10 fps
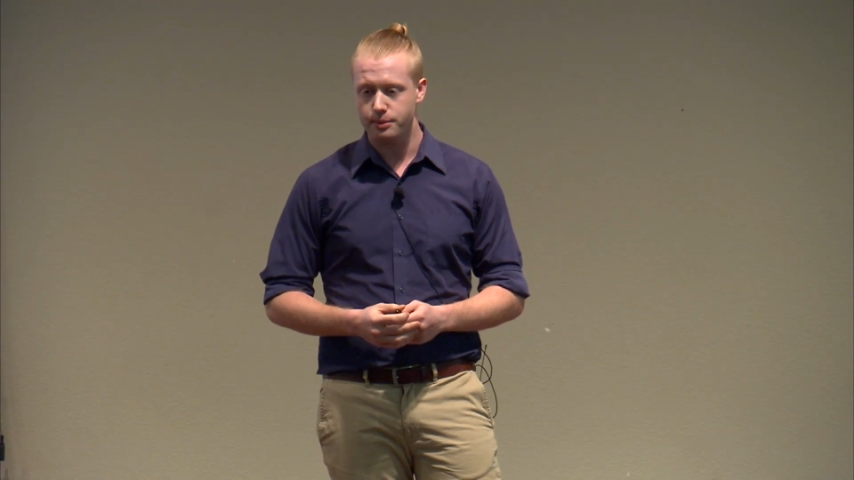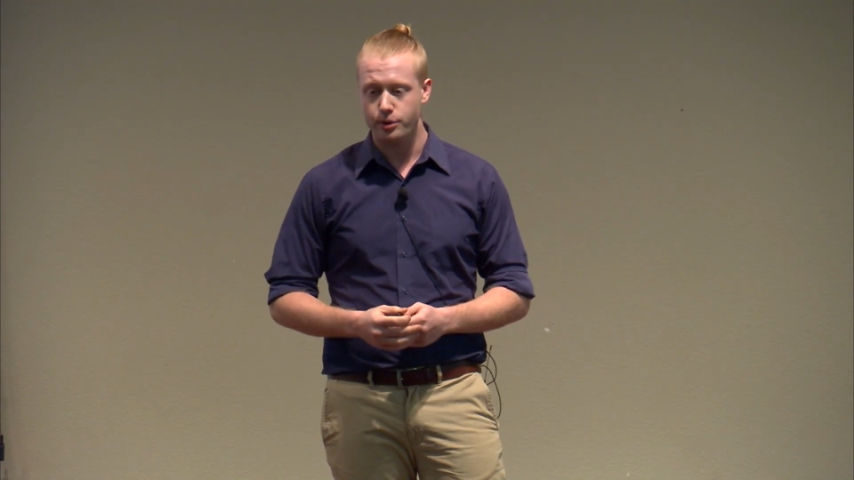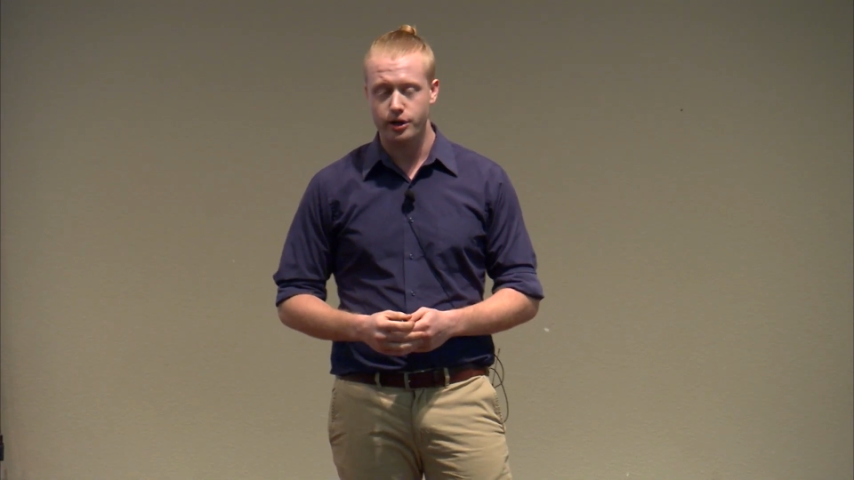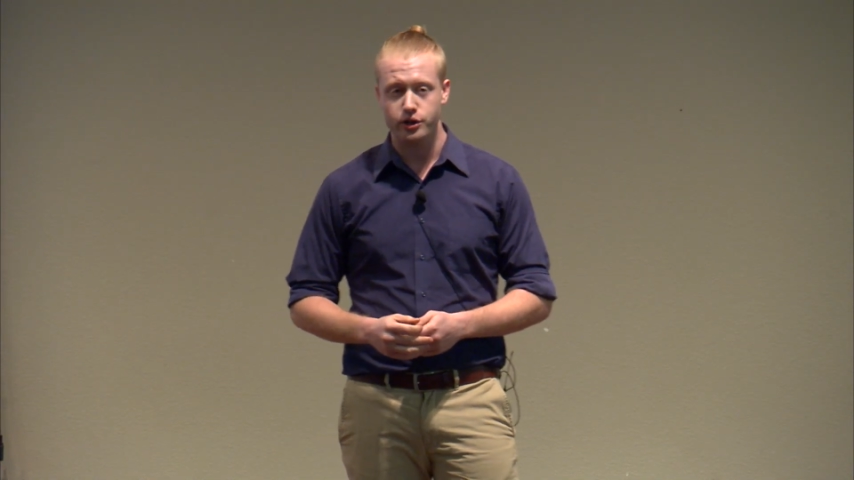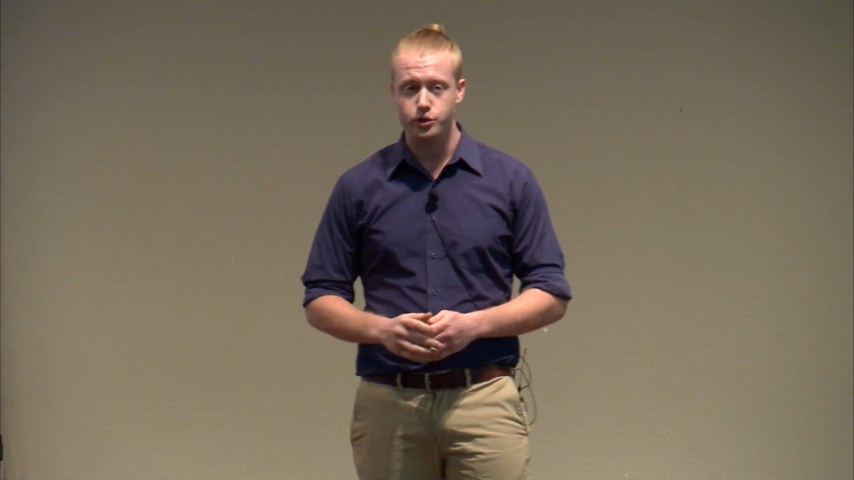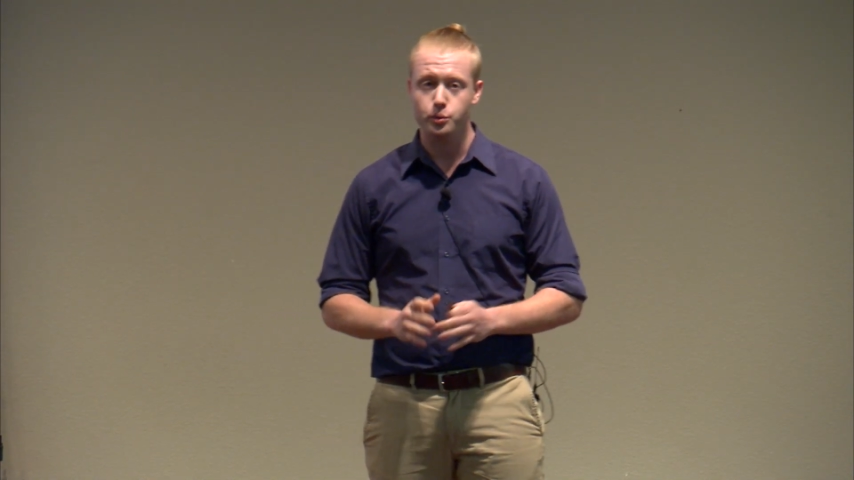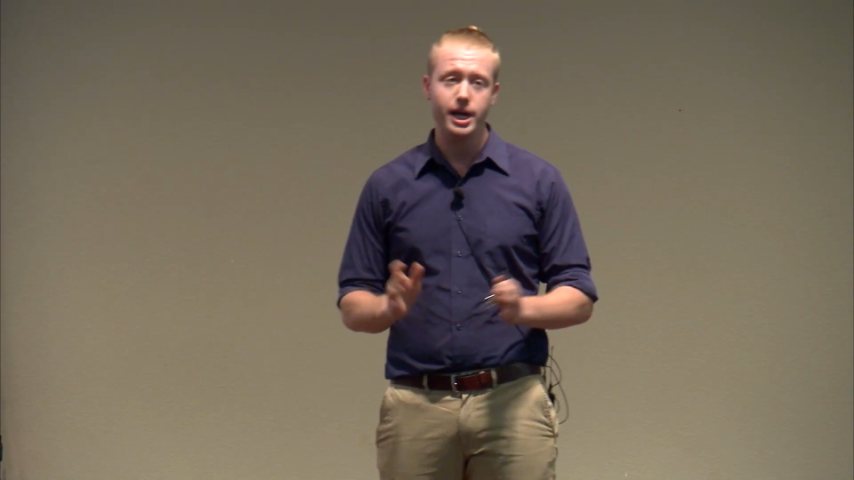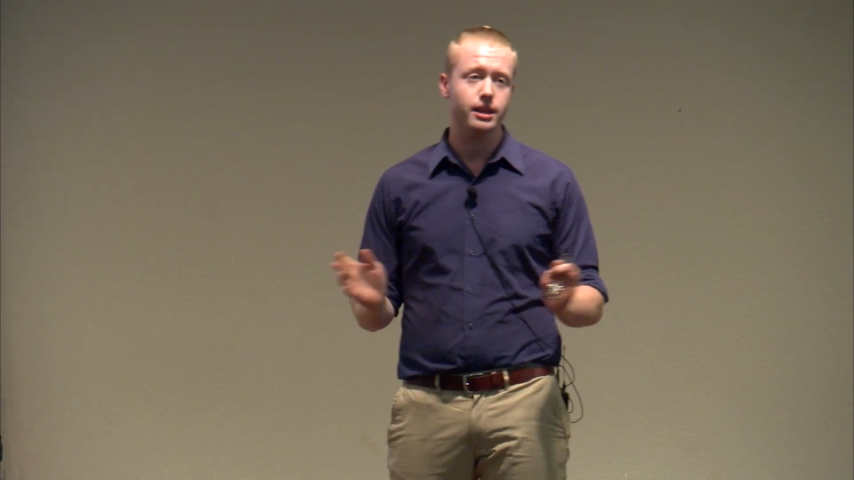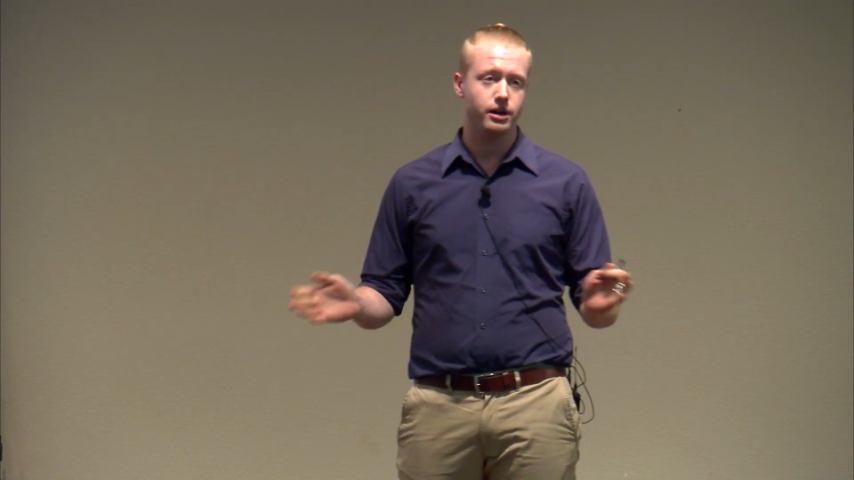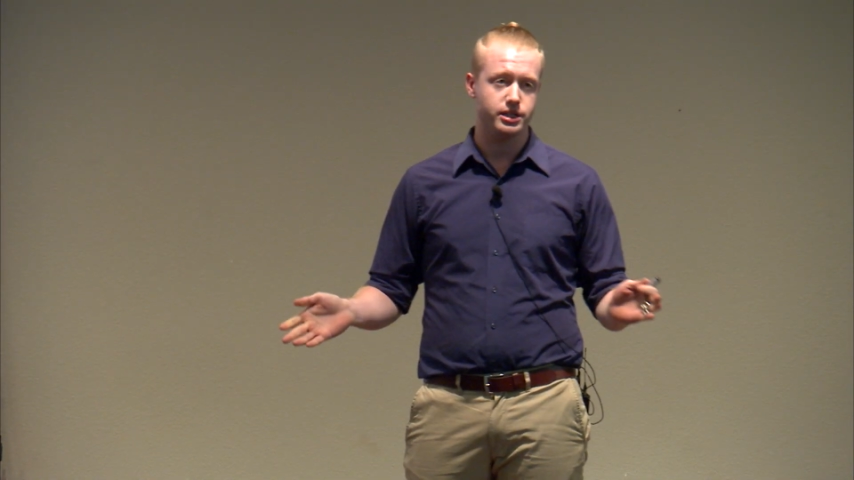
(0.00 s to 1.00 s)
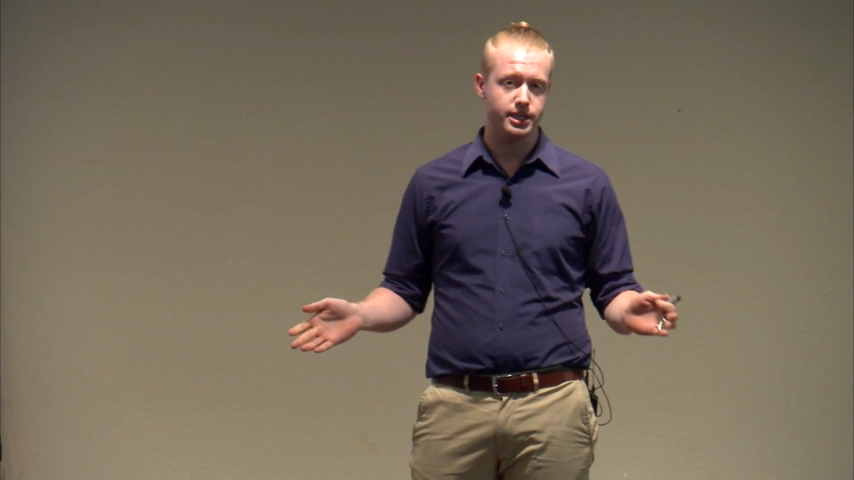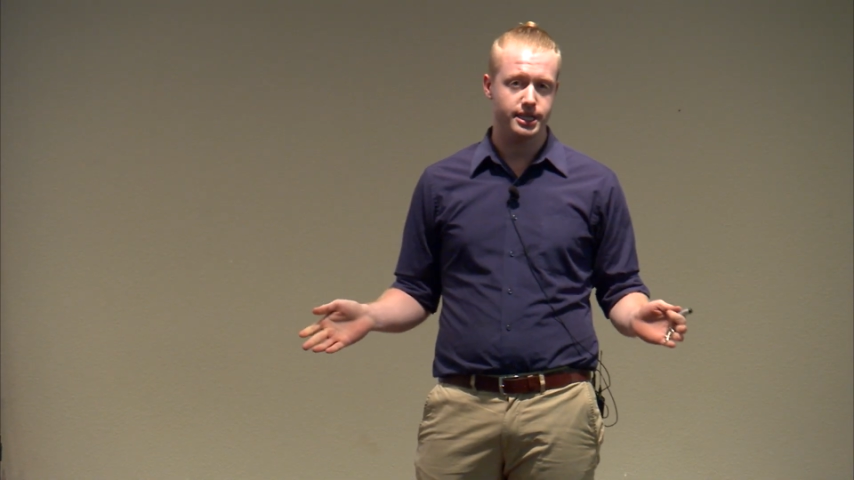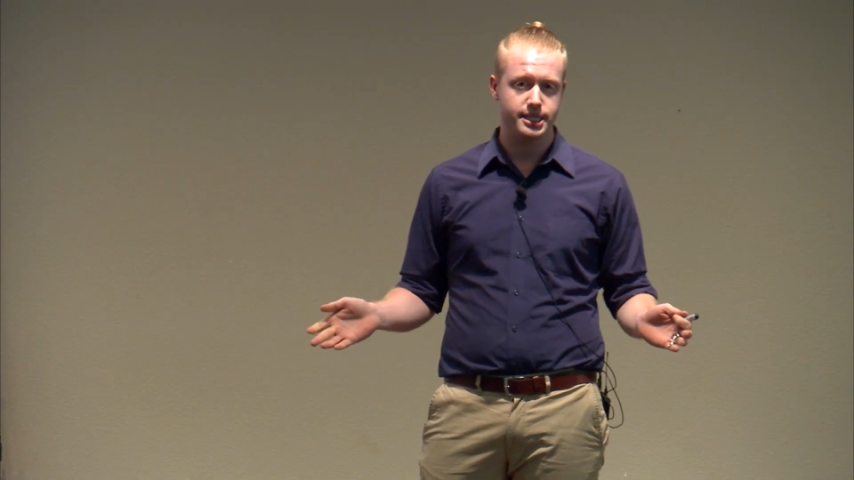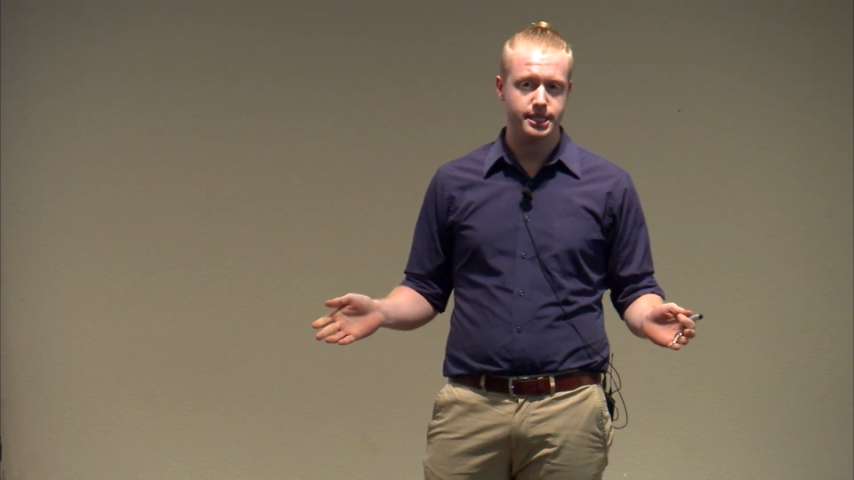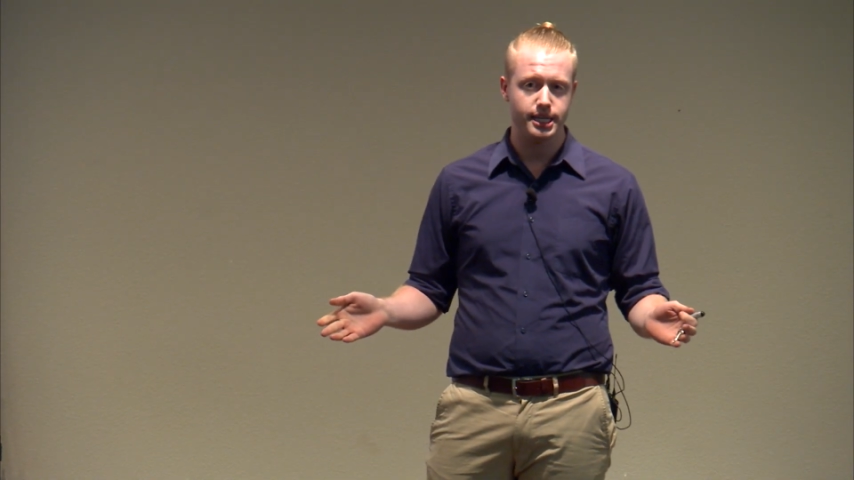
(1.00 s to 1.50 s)
predators way larger than
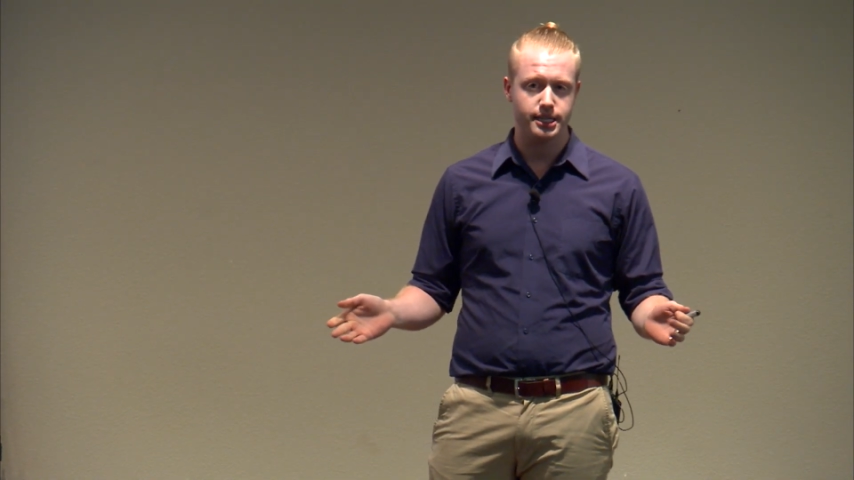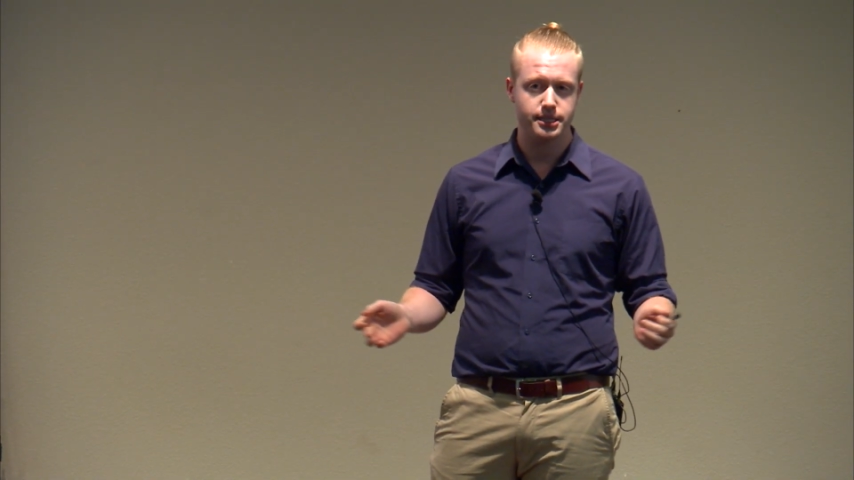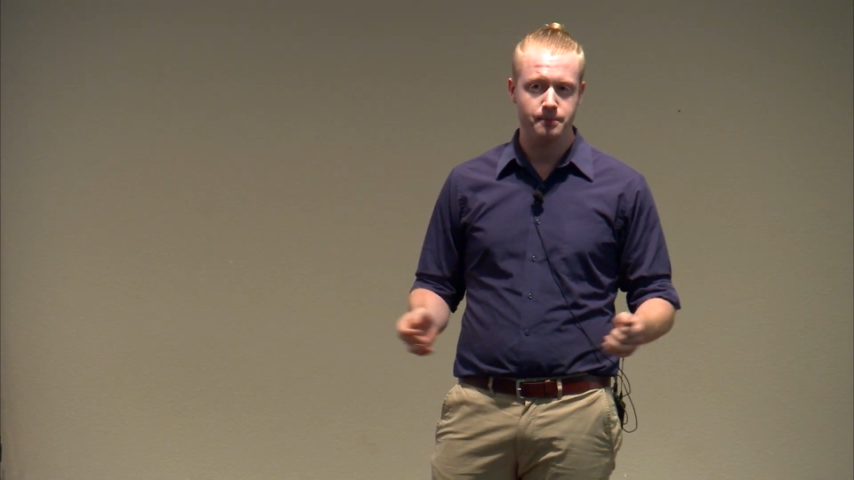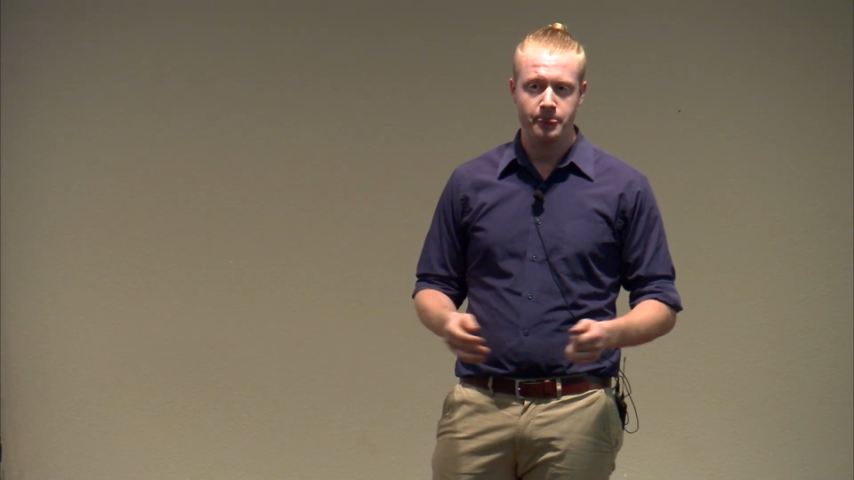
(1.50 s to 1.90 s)
the snakes.